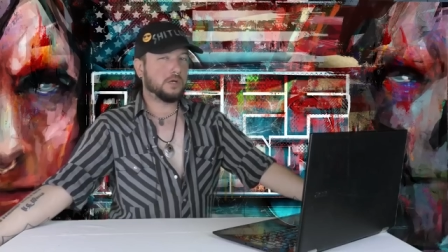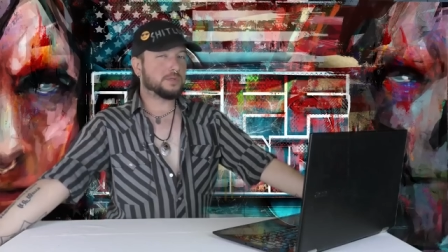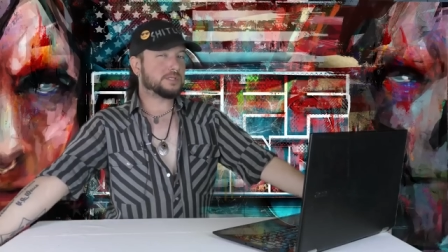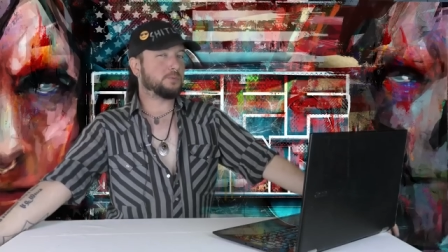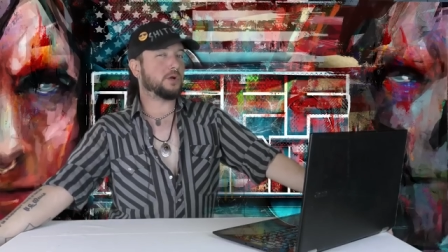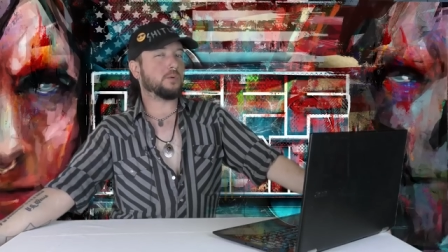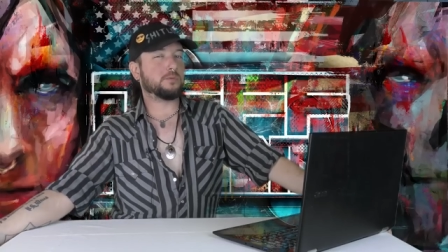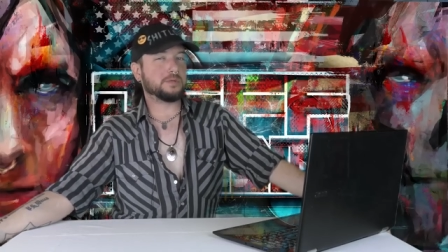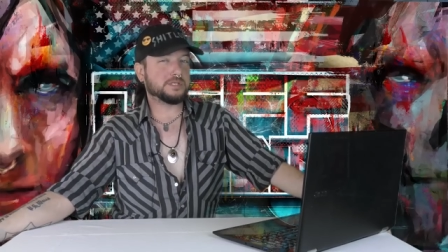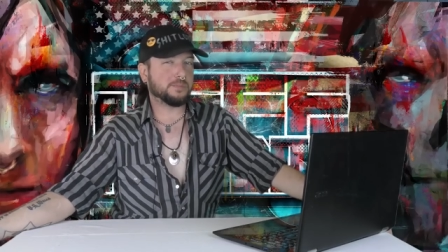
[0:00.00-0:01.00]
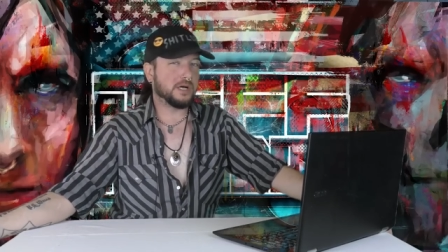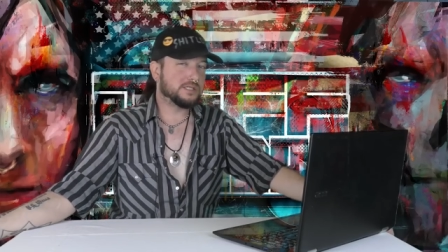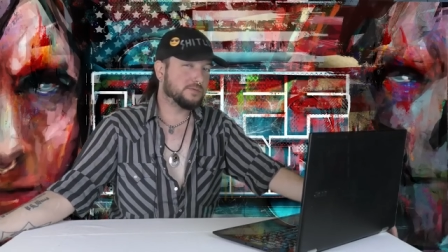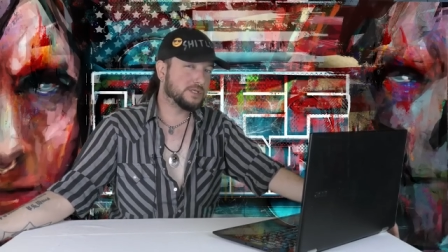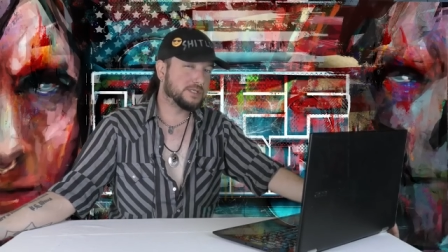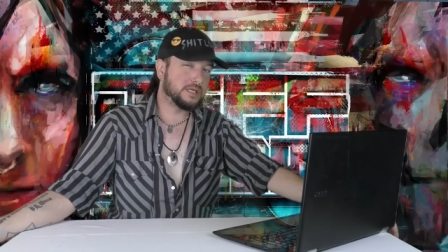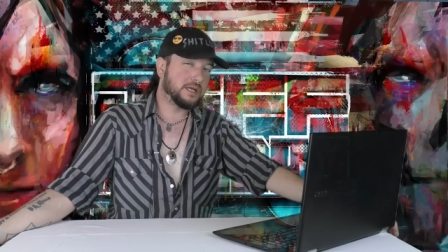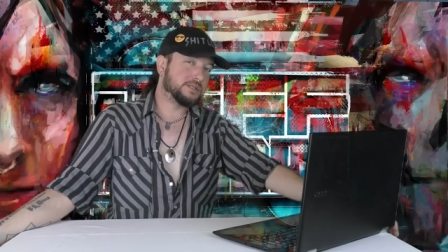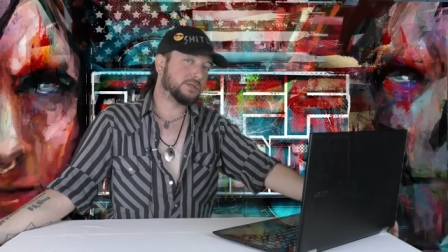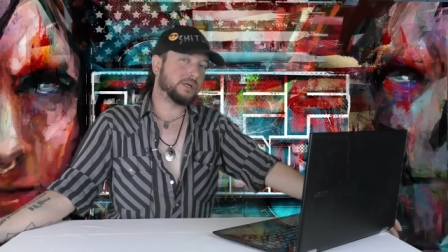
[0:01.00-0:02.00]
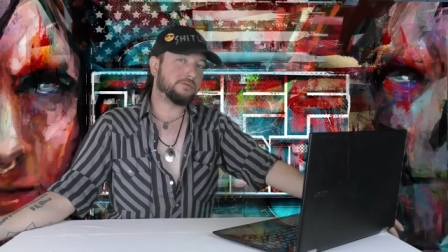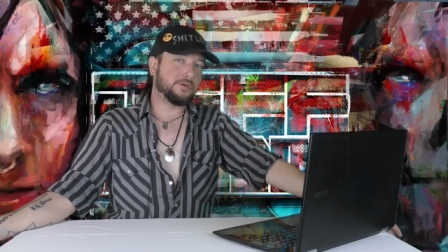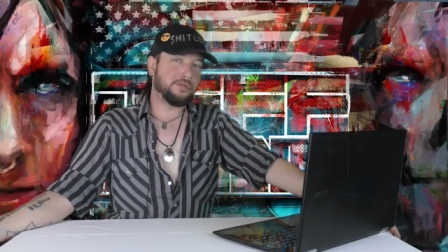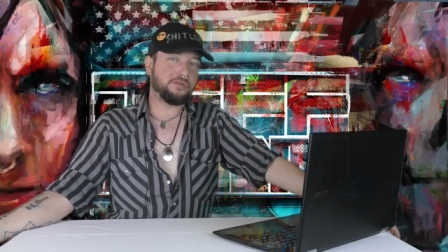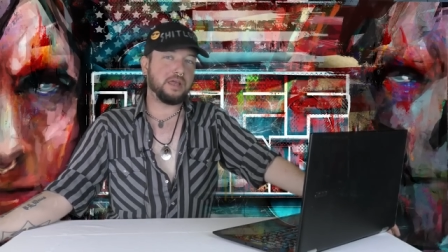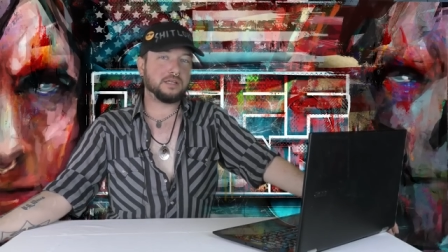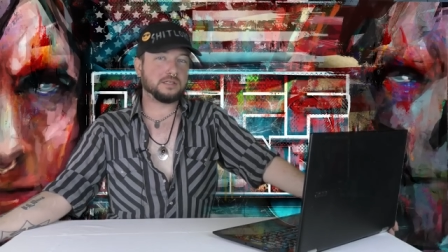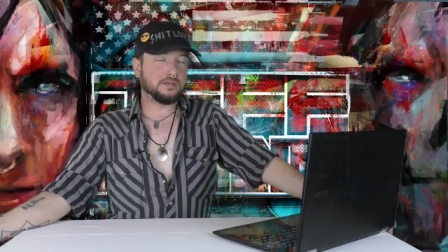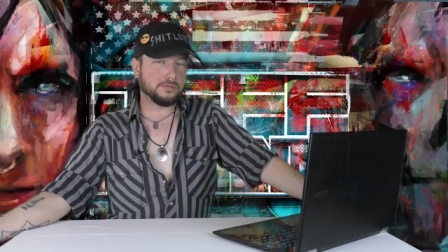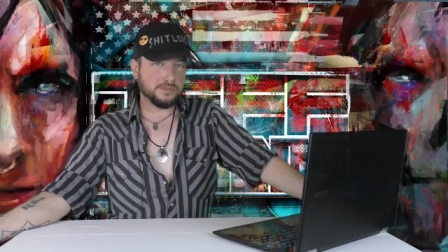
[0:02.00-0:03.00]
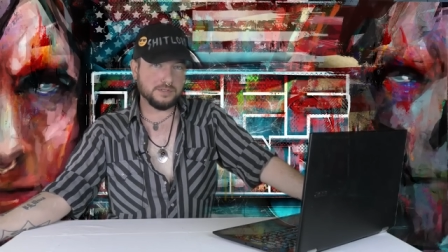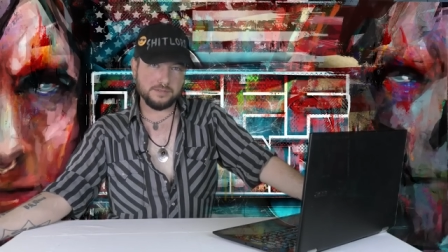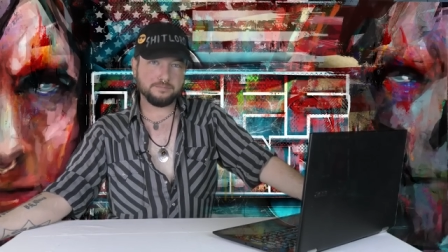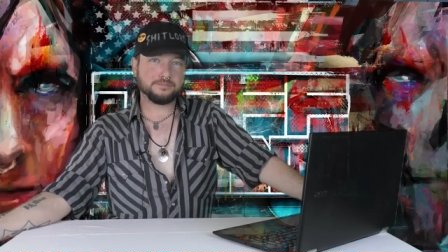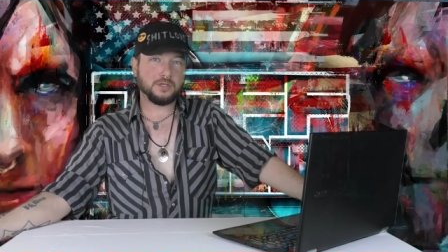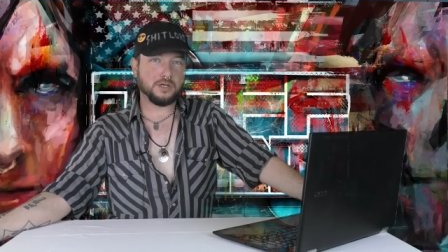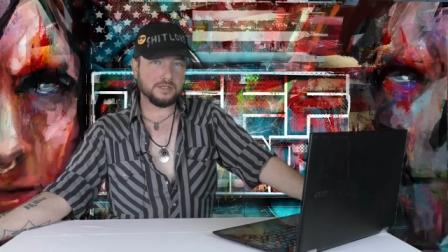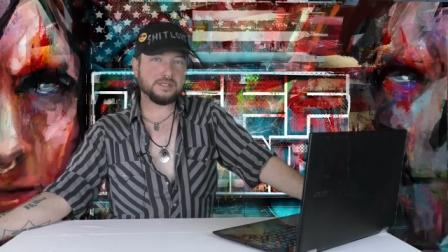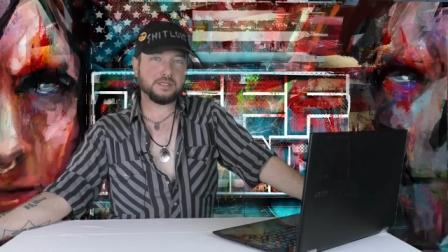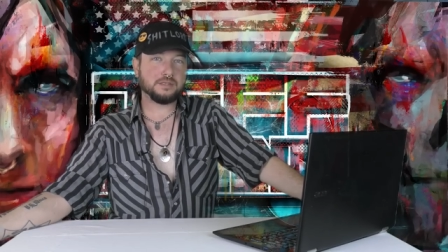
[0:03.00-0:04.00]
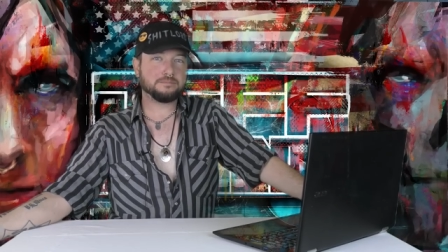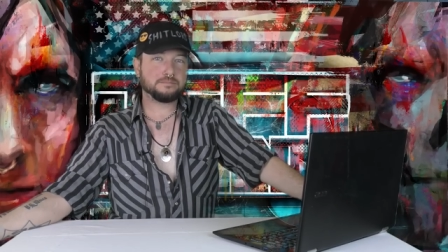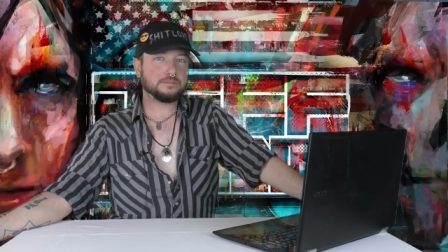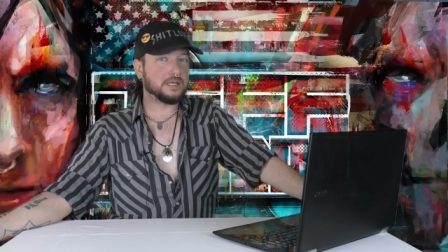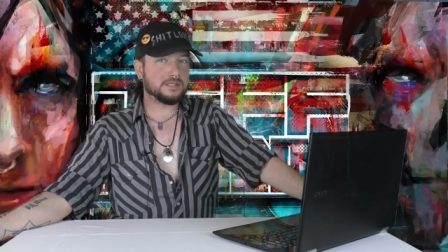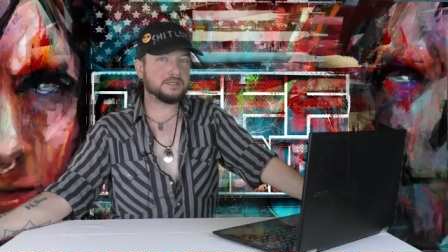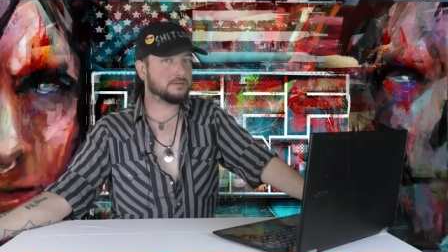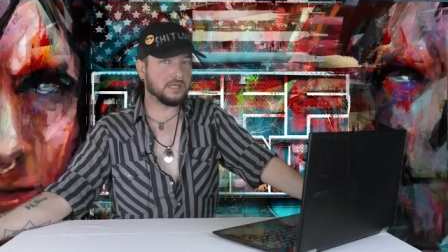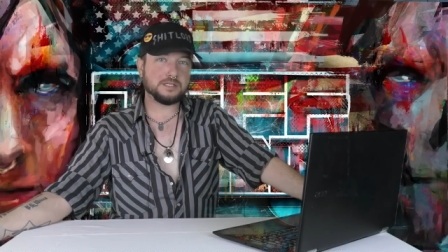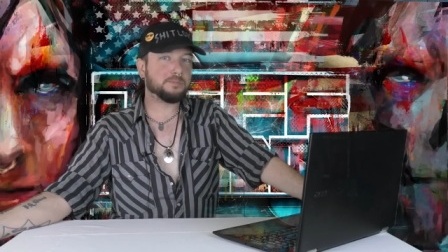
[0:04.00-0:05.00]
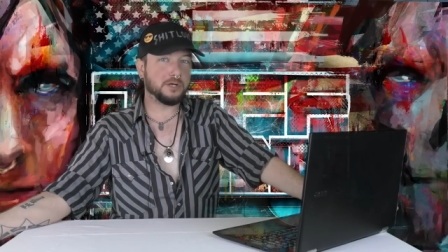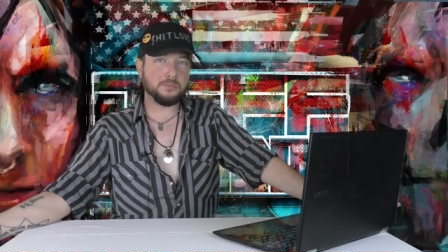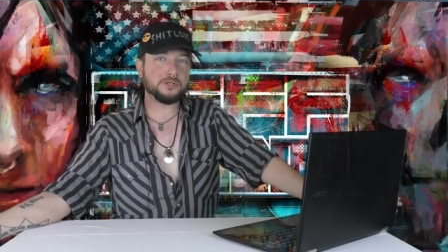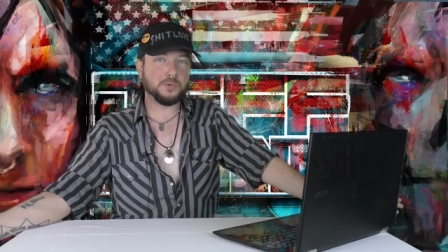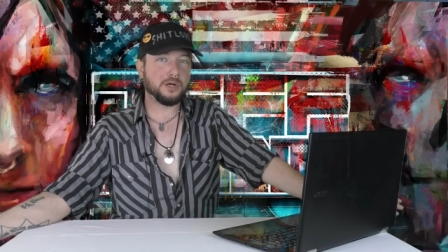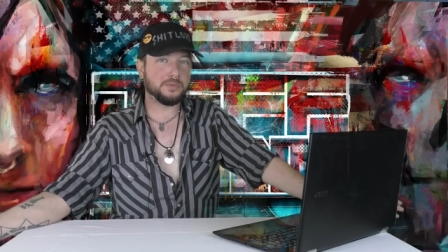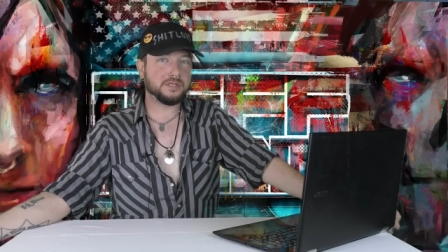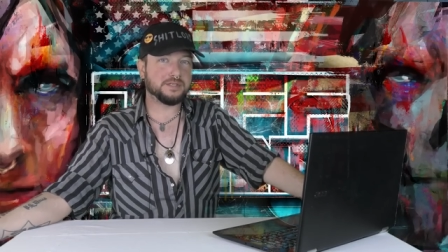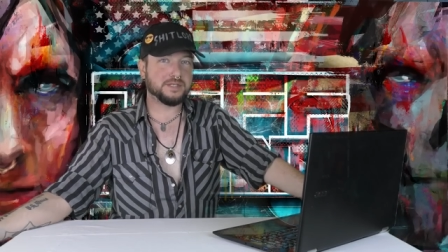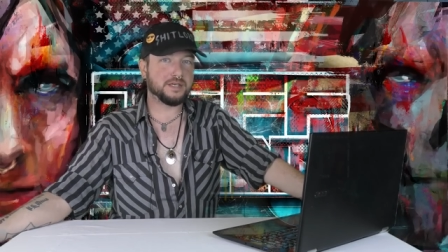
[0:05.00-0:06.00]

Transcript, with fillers: You know, at this point, I wouldn't be surprised if she said I screen for thetan levels, honestly. That's that's pretty much what I read this